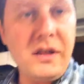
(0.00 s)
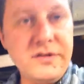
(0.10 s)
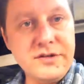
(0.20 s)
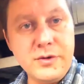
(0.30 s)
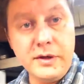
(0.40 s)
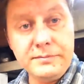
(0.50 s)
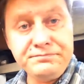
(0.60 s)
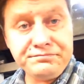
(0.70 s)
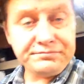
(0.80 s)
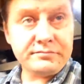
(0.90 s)
gelatin to it,
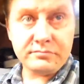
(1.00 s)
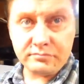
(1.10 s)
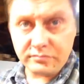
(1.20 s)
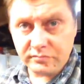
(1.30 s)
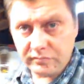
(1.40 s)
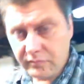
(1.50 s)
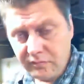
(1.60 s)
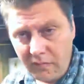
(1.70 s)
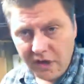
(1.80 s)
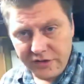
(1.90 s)

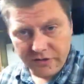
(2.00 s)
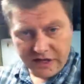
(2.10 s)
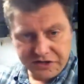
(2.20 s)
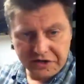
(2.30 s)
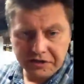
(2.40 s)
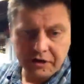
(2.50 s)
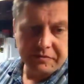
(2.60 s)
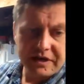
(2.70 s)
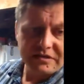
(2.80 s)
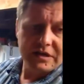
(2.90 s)
so that should clear
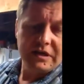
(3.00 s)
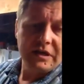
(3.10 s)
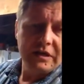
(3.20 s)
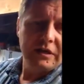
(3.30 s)
up nicely.